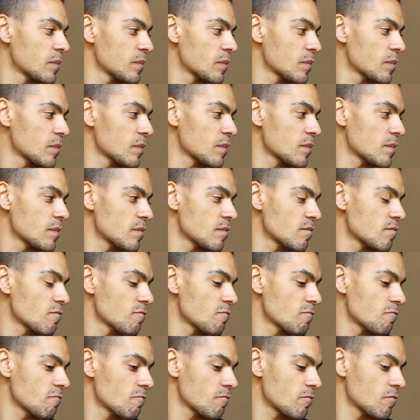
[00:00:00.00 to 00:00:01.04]

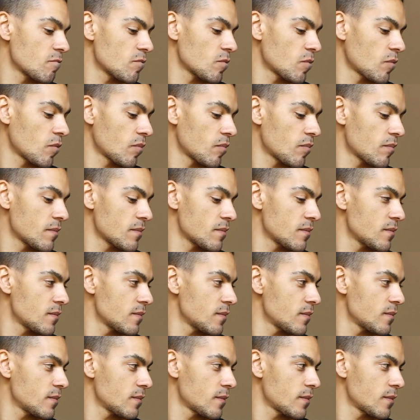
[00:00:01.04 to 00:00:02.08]

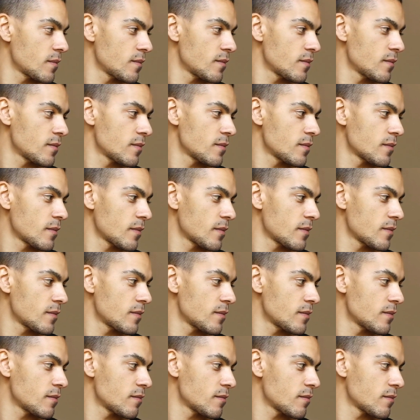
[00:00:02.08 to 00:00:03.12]

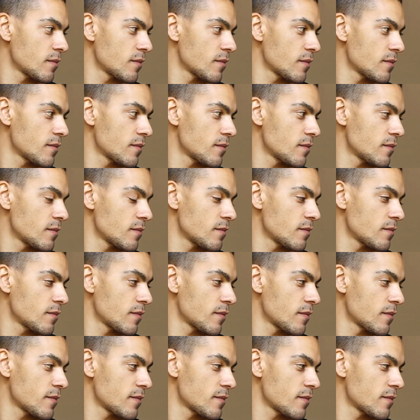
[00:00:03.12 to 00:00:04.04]
This person isn't speaking.